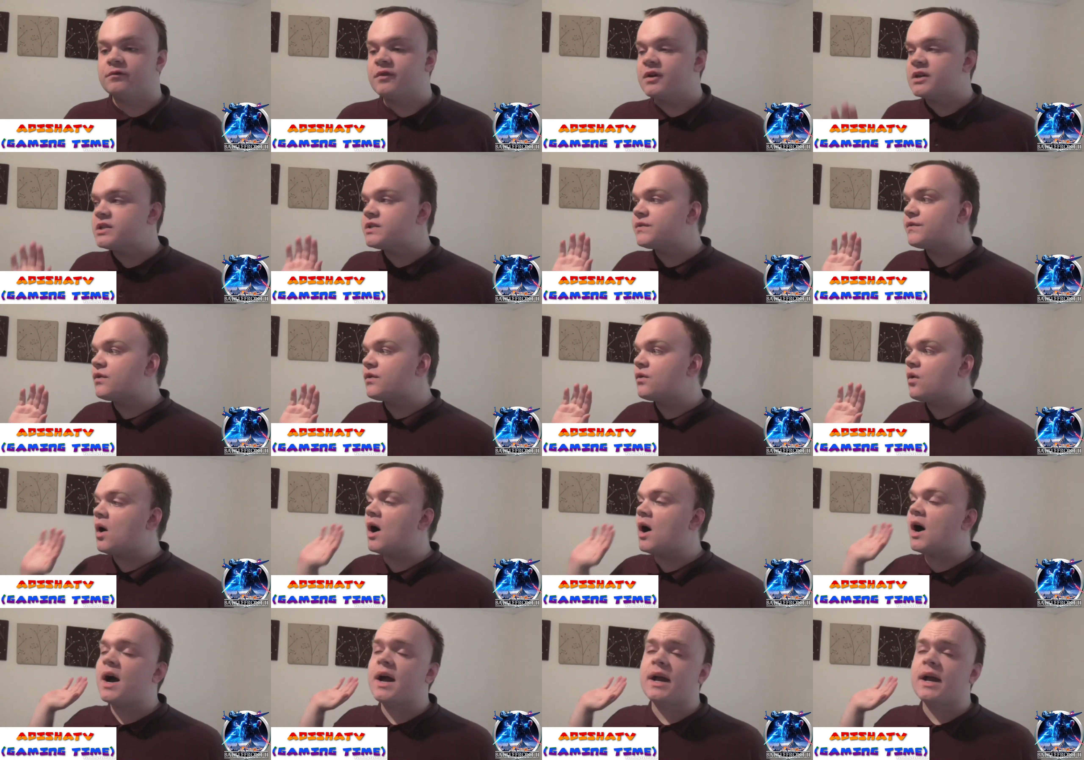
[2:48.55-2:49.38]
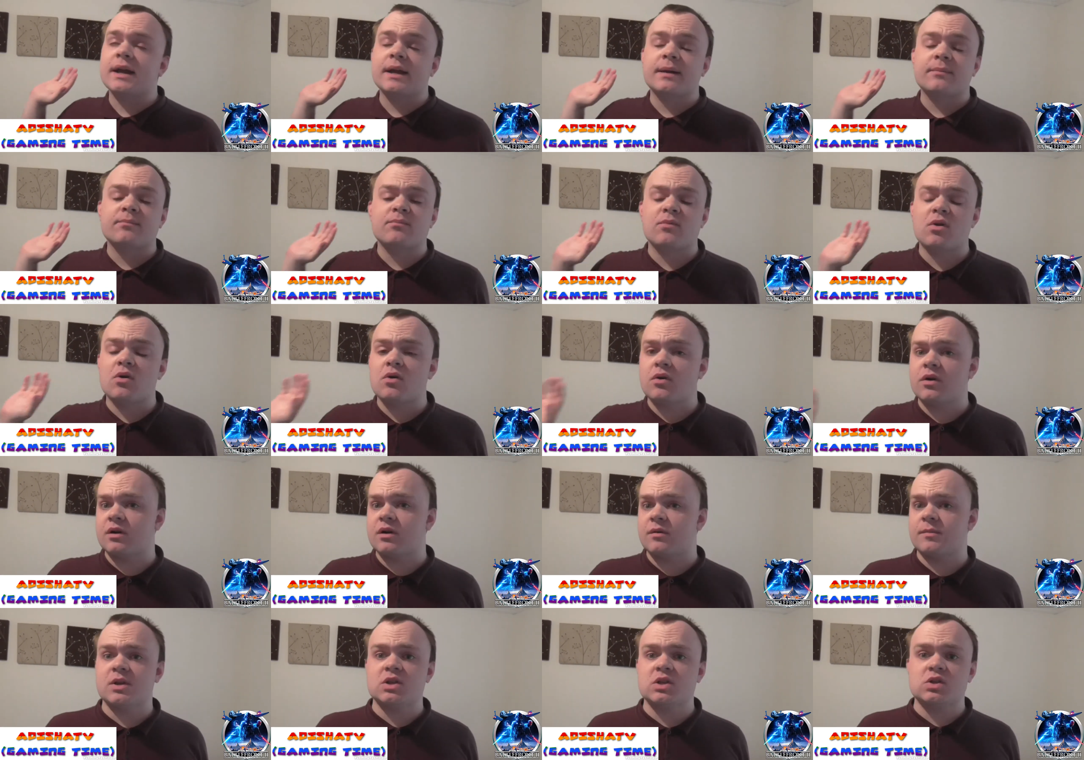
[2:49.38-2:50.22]
First of all, I am not
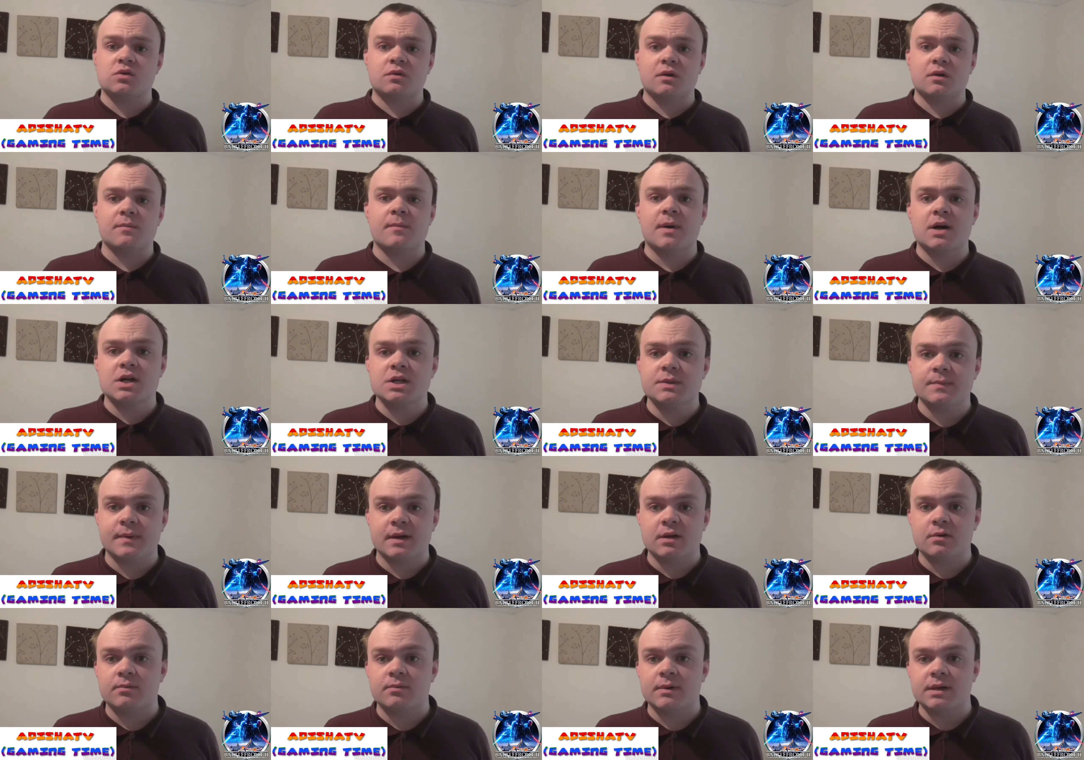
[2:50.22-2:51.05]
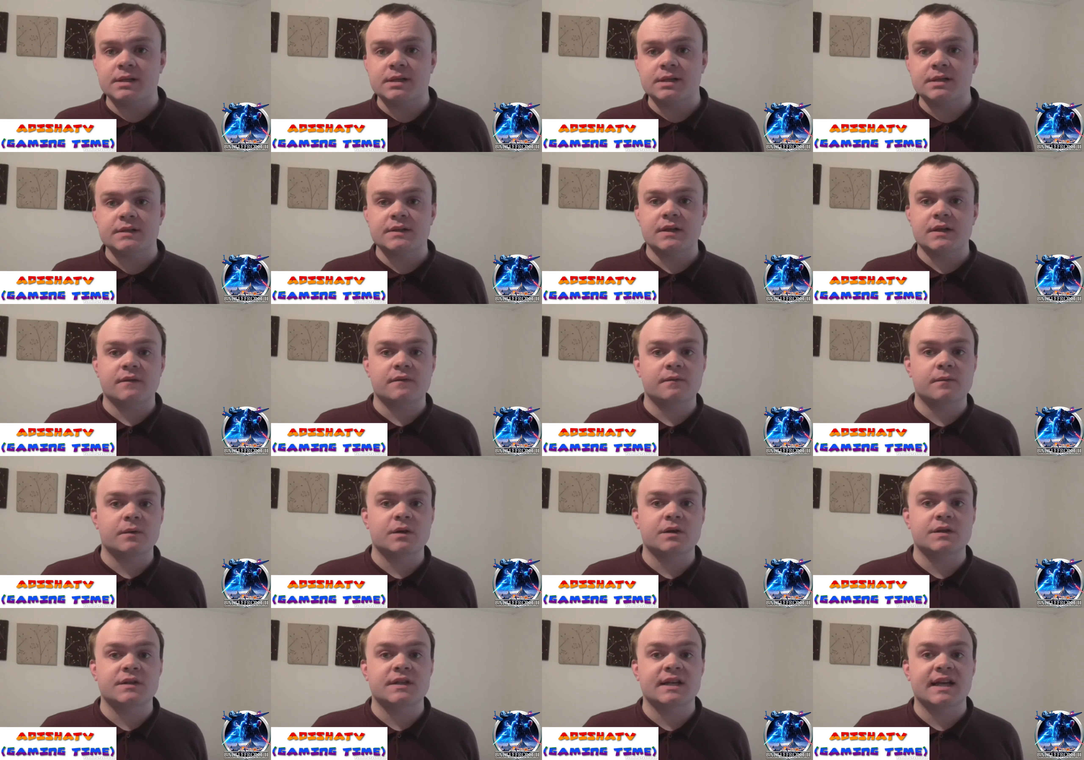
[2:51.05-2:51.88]
going to be talking much about the winter stuff
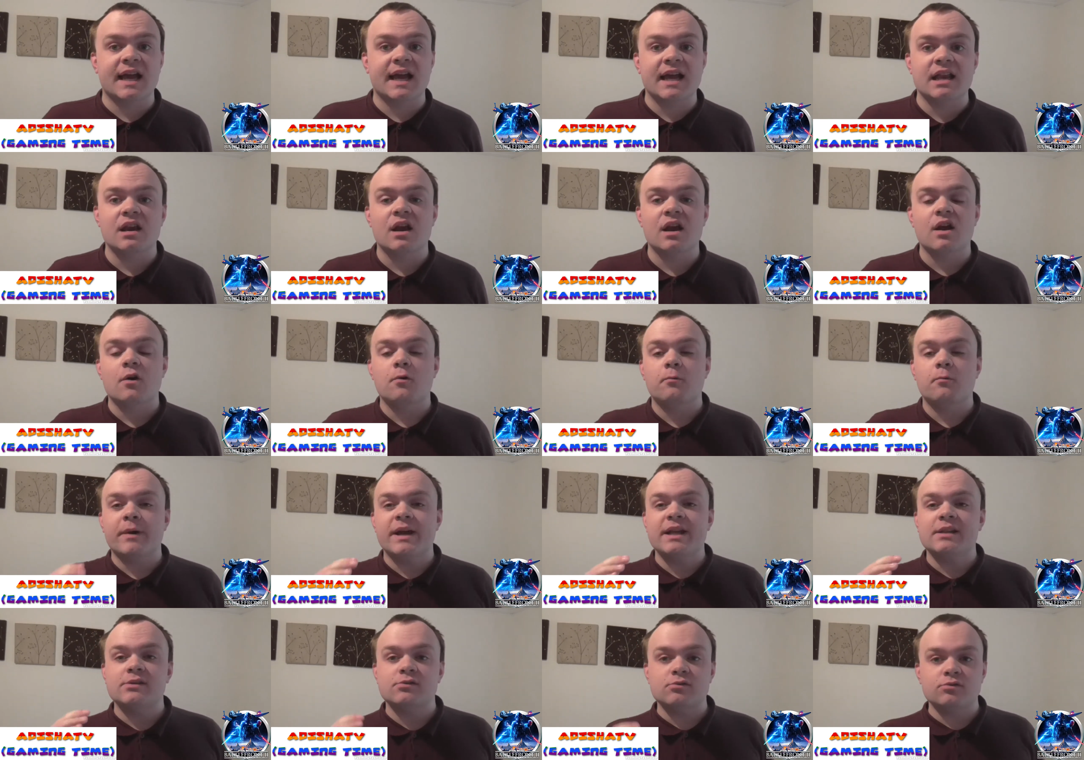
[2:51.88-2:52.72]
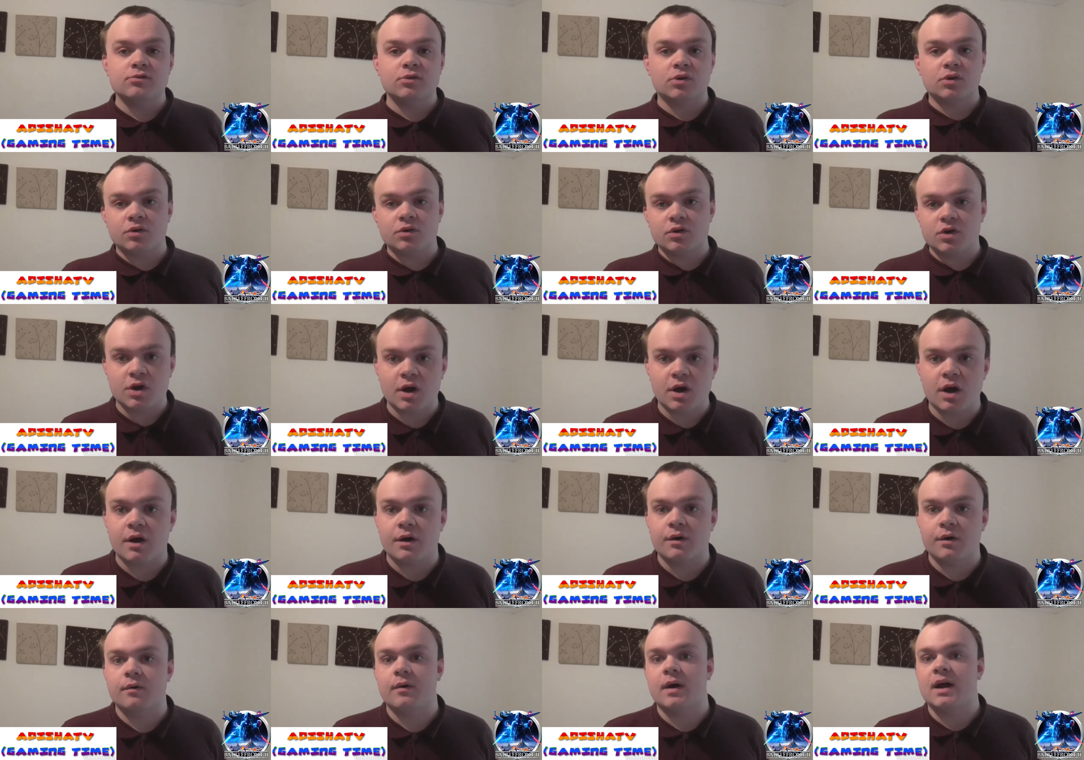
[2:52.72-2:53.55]
because again, we do not
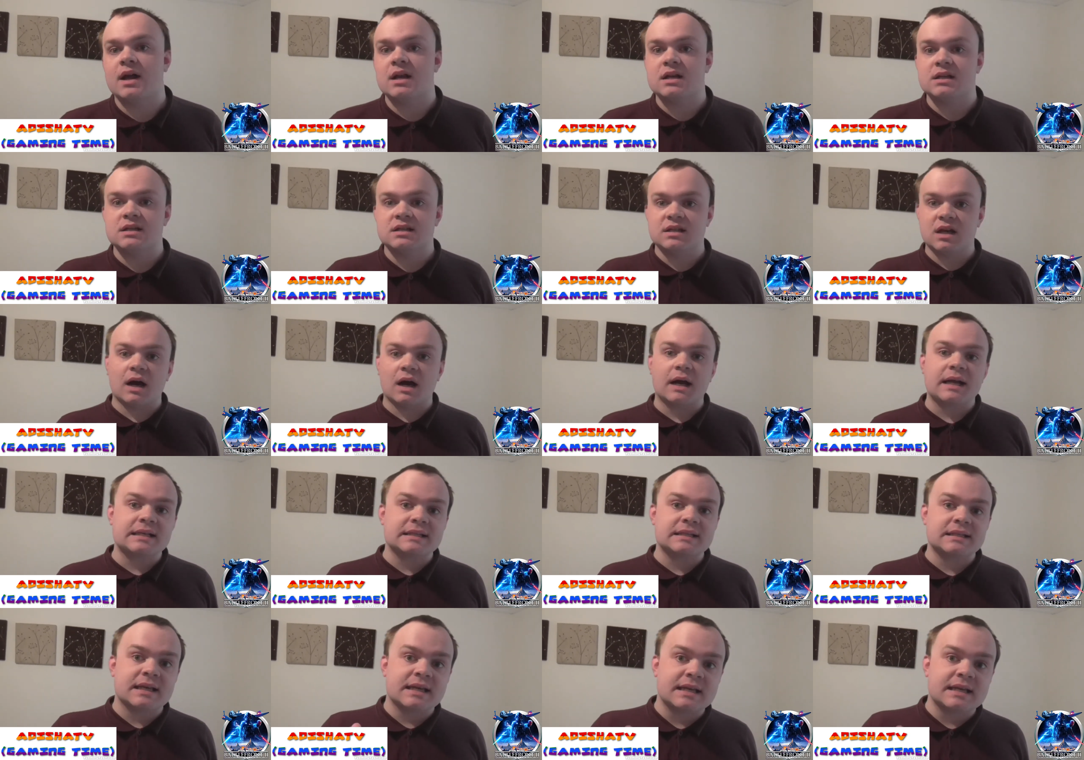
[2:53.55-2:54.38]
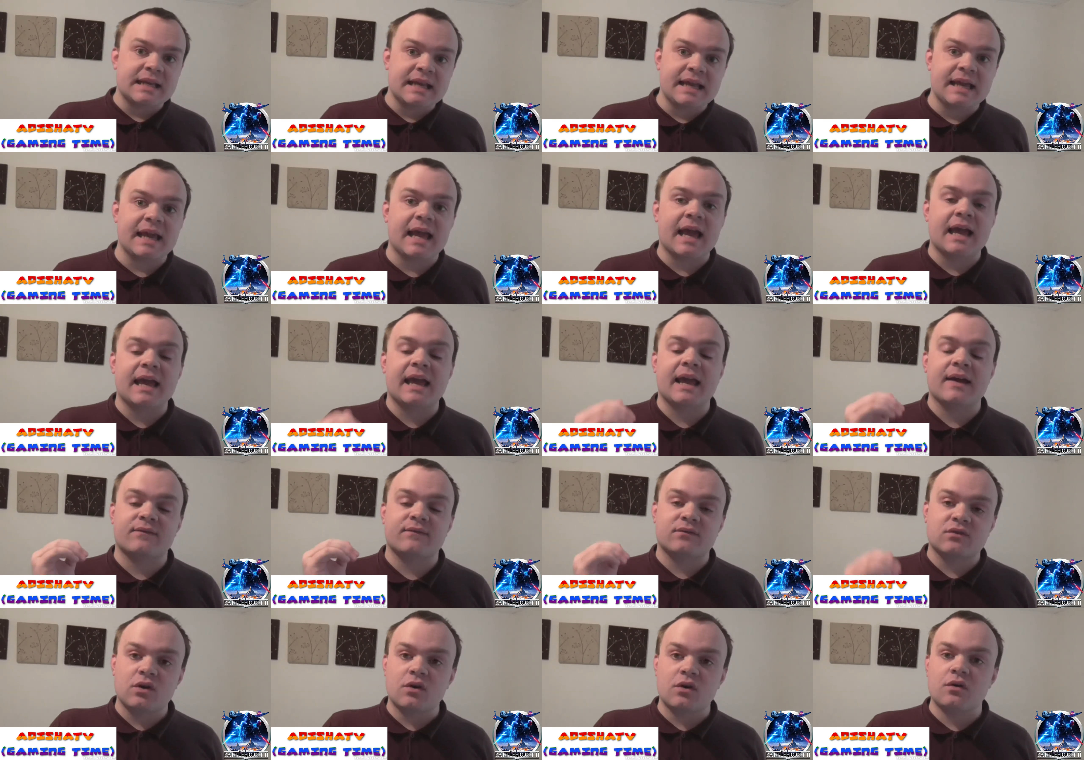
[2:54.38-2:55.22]
know and DICE and EA
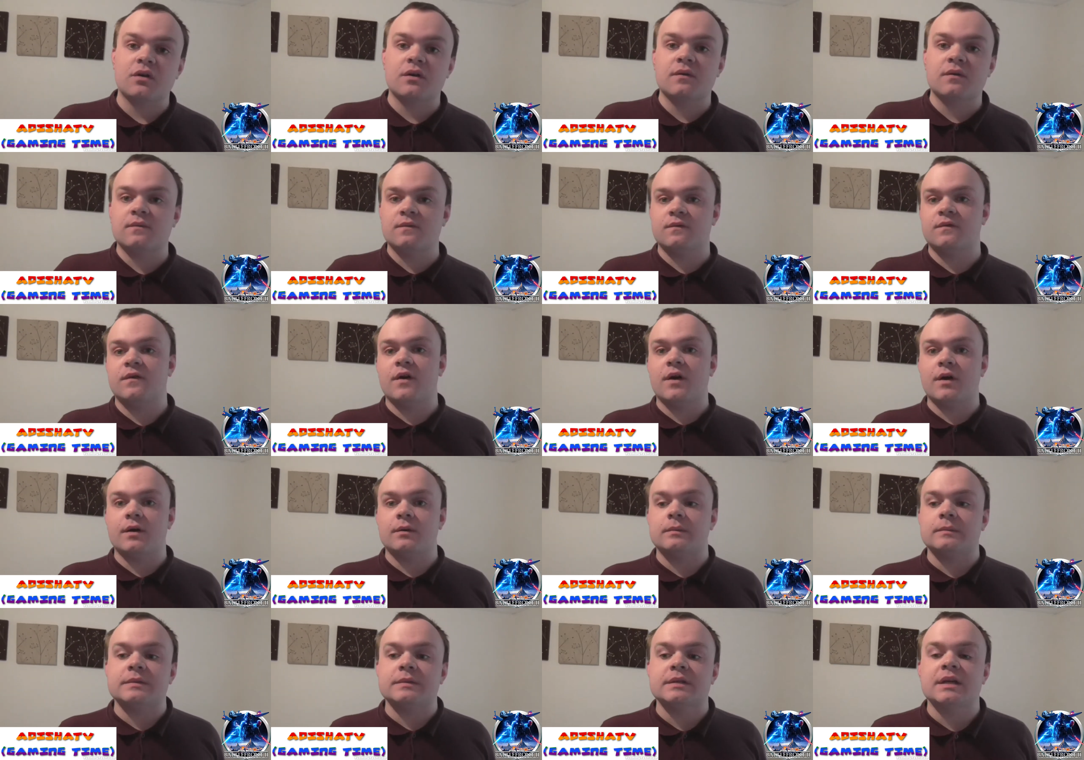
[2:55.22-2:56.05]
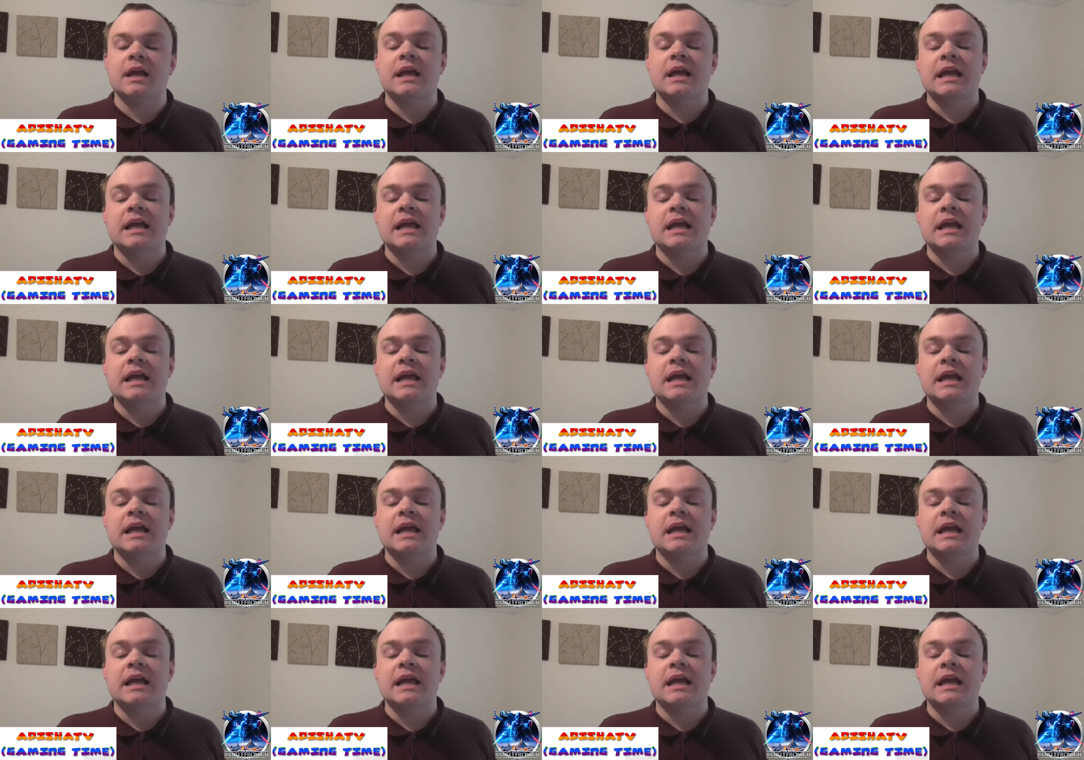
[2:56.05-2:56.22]
have not confirmed